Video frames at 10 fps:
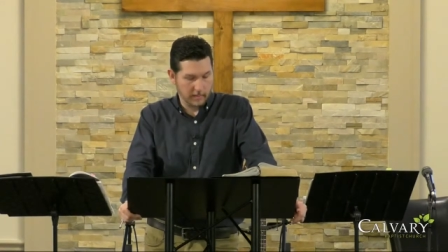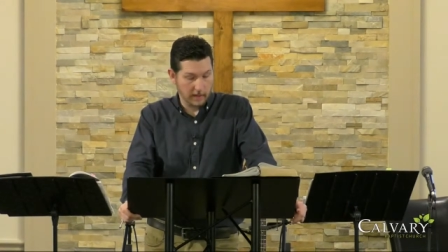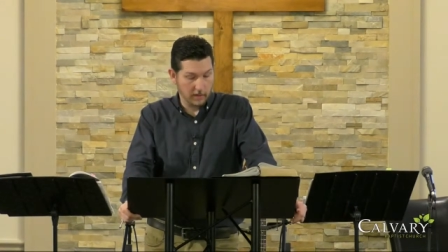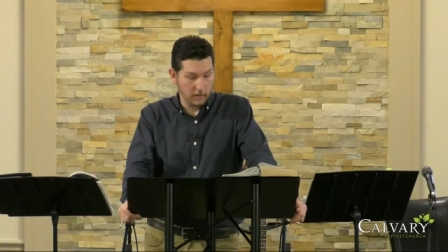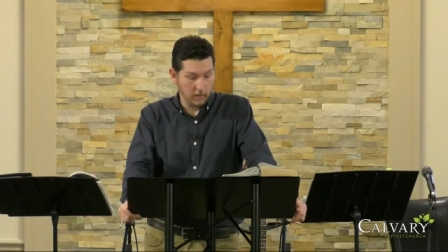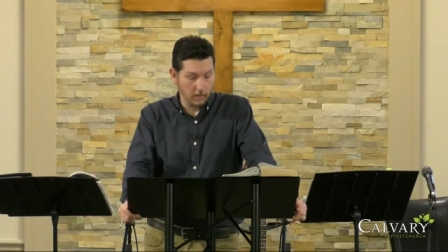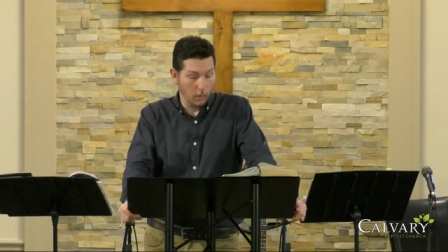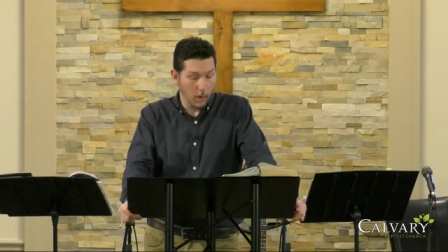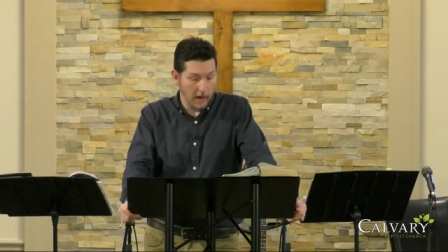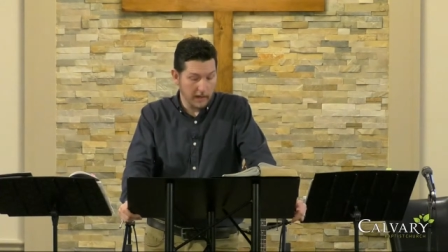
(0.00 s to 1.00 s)
I don't know
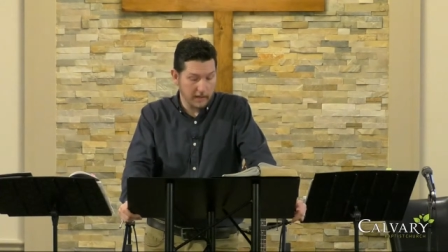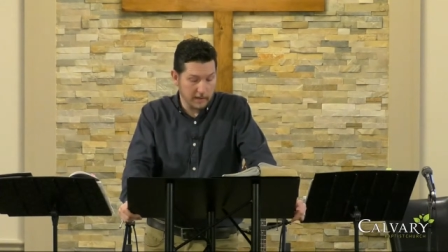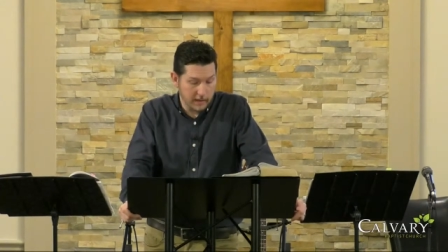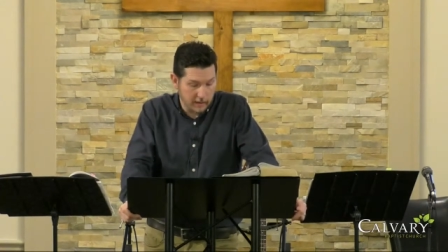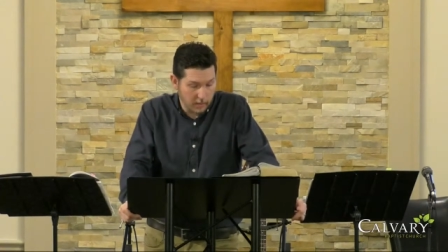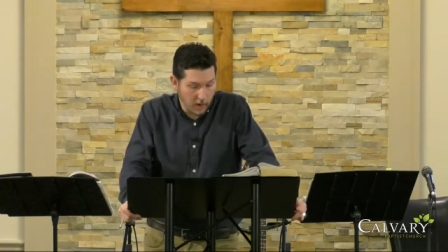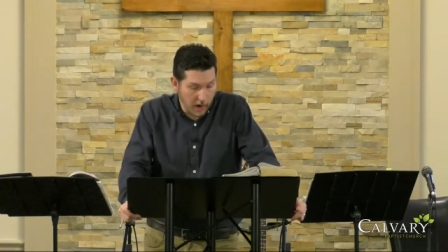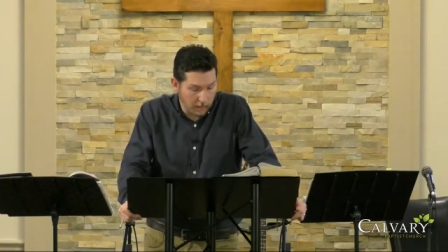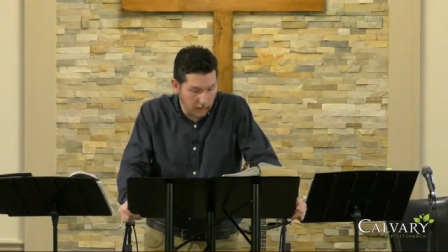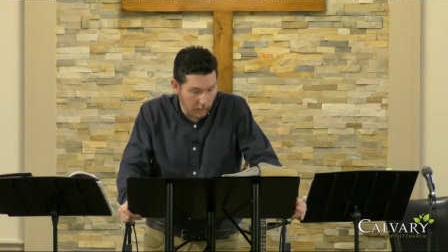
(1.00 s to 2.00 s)
what his, his
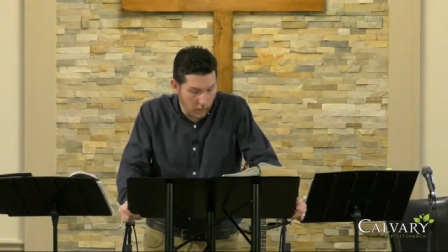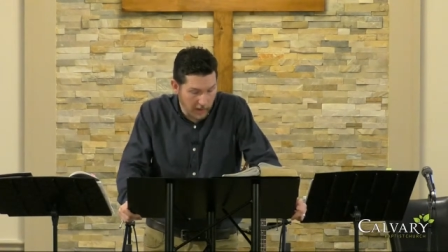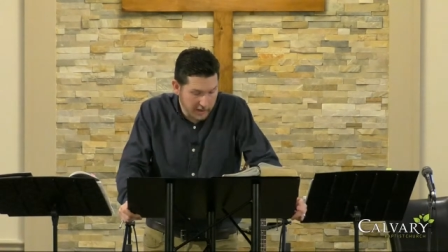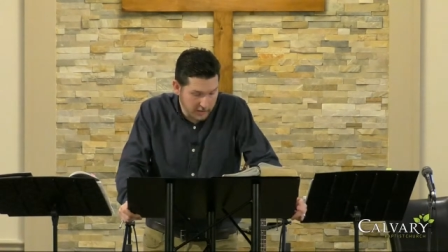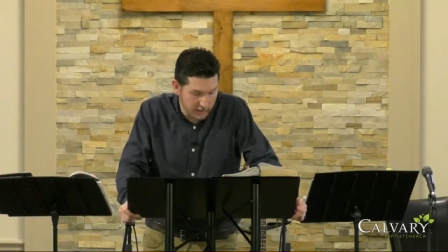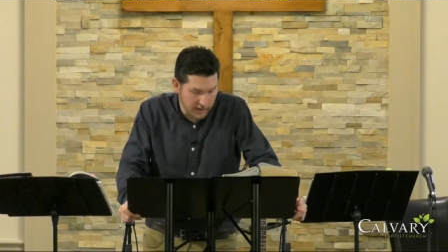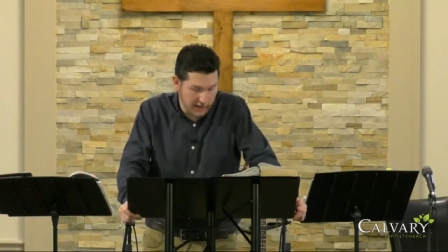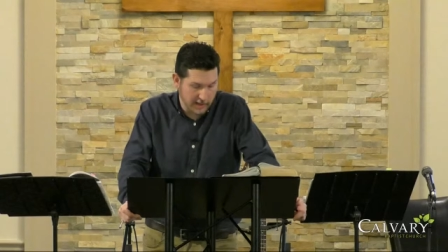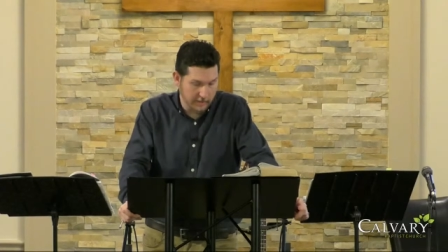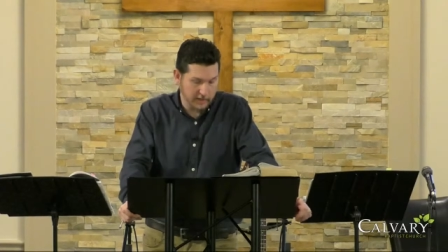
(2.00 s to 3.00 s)
problem was when it
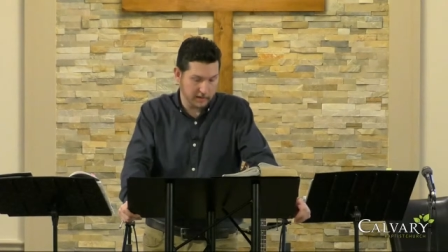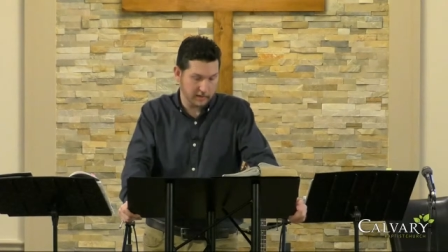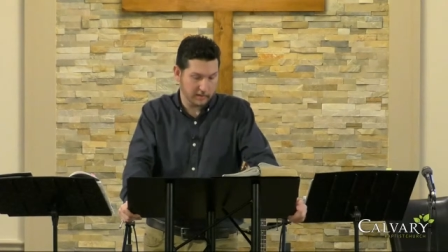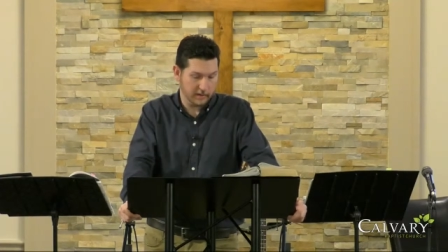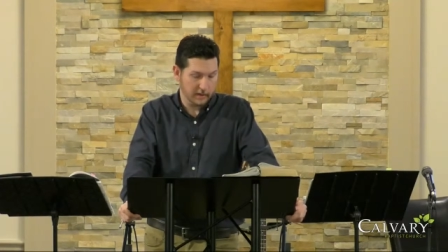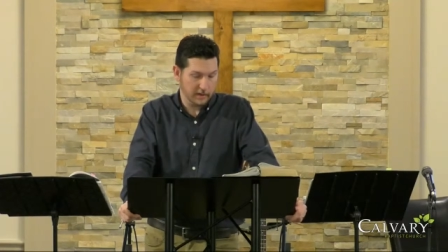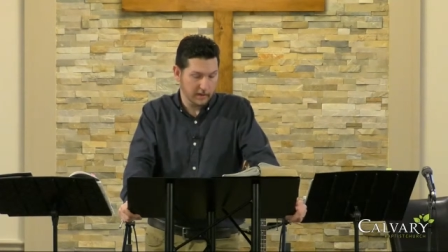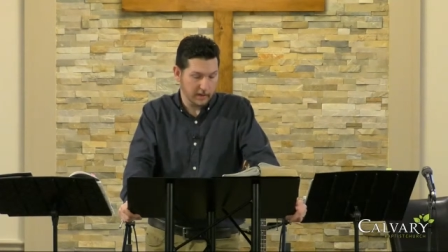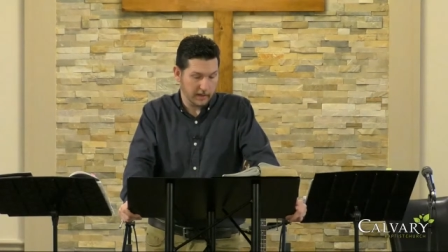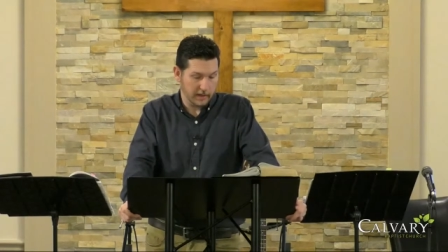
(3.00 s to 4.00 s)
came to
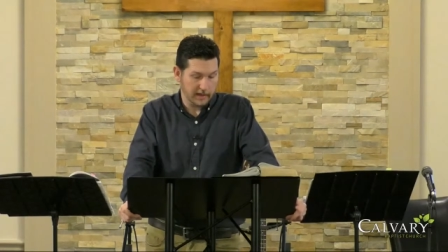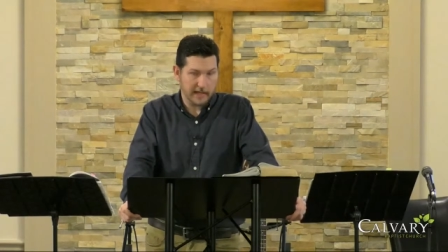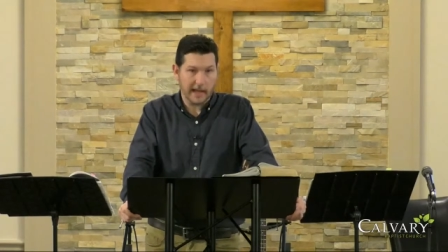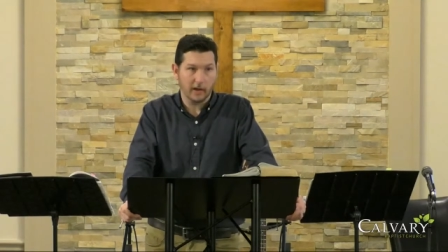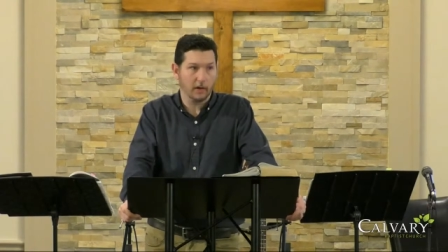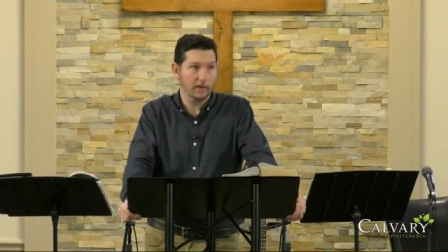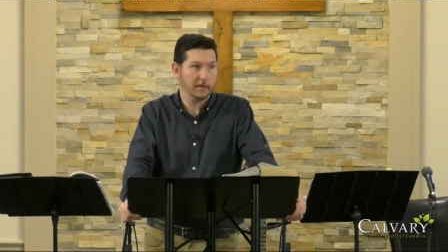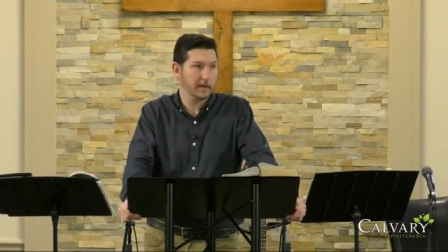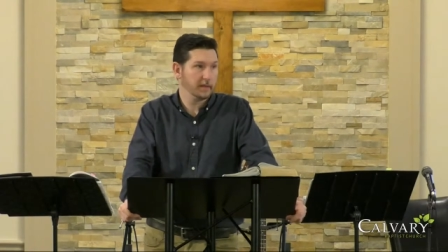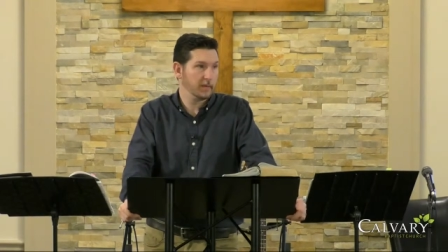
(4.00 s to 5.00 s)
uh, his
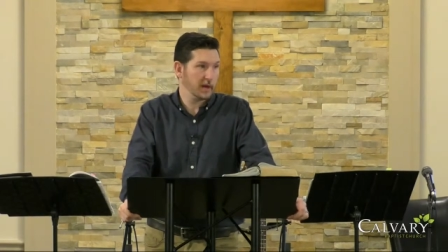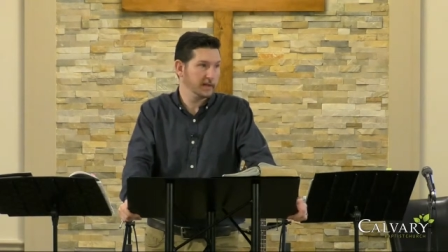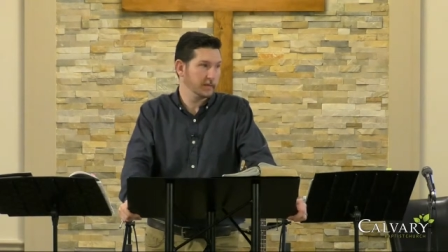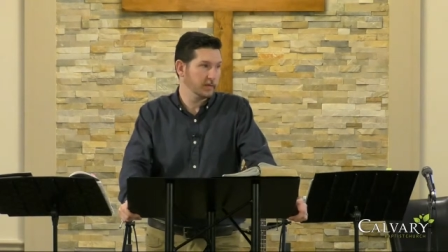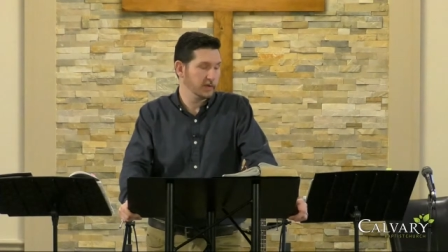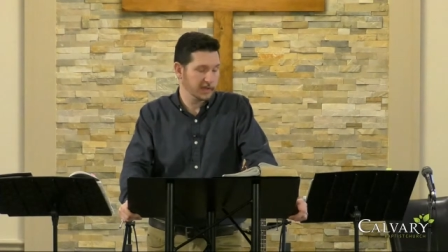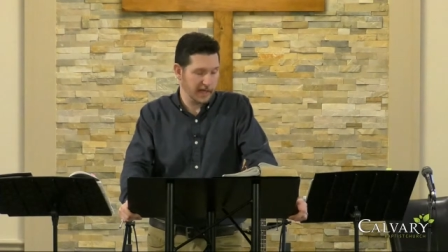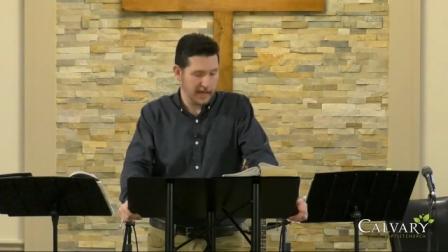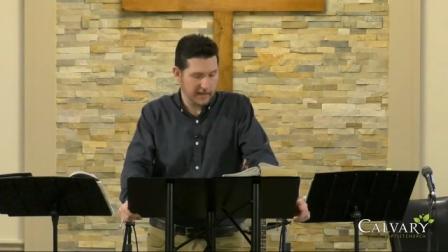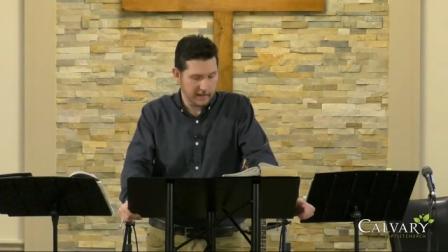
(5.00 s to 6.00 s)
health. It probably has something to do with his
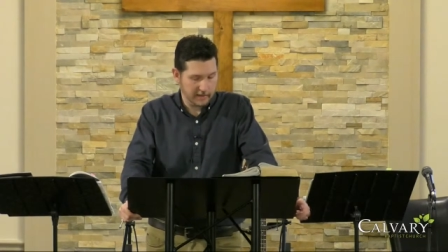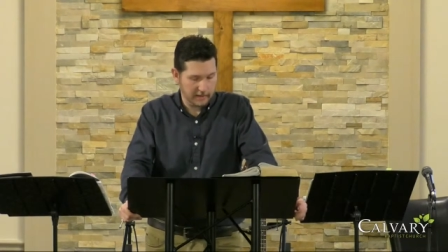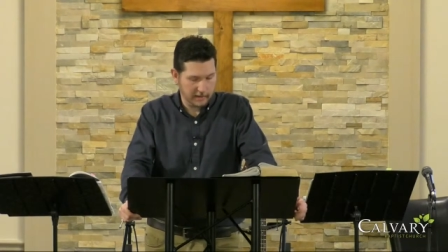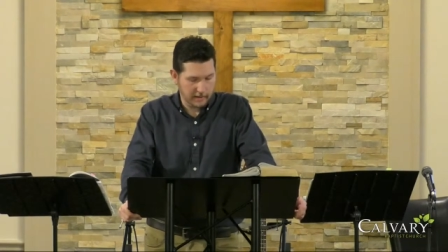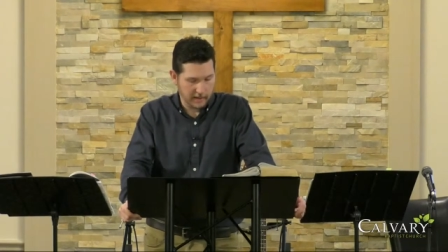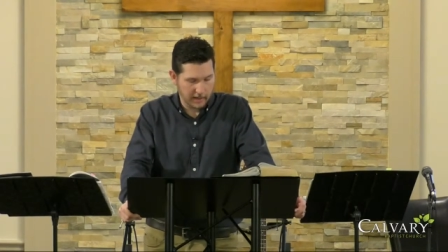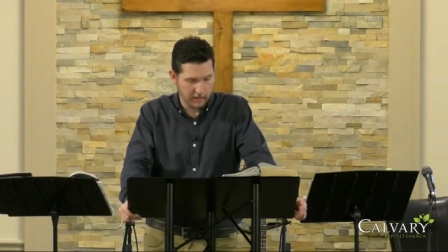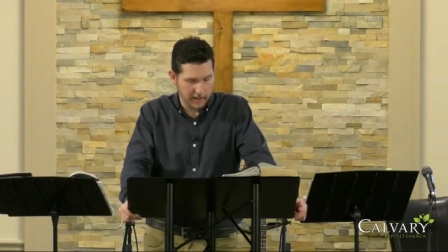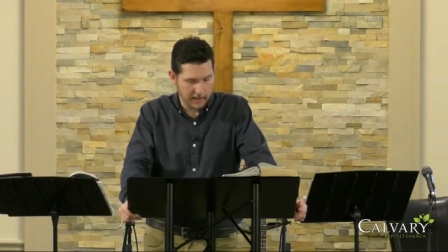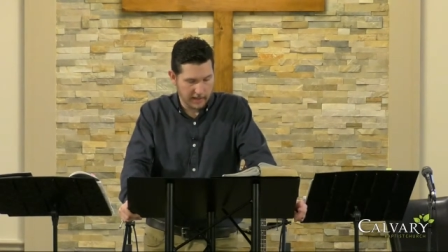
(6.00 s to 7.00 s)
eyes. I can
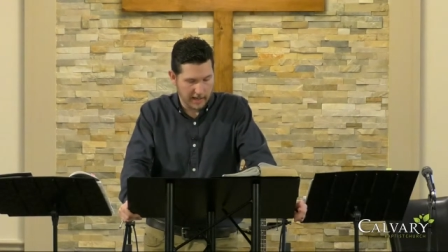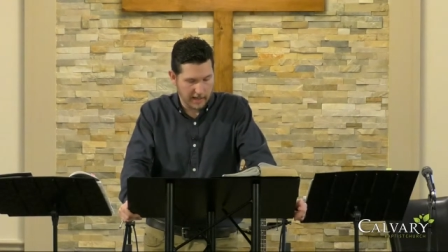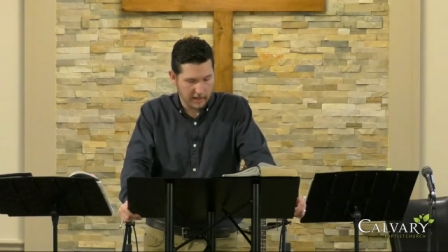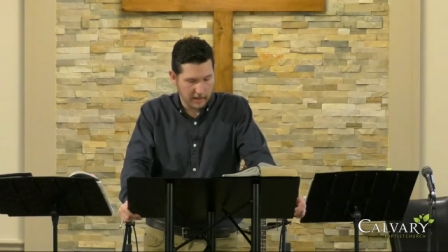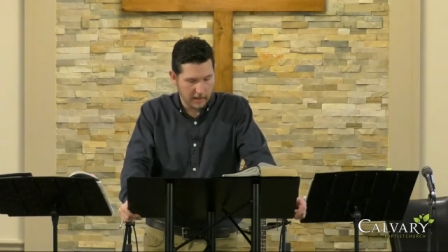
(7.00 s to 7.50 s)
relate to that.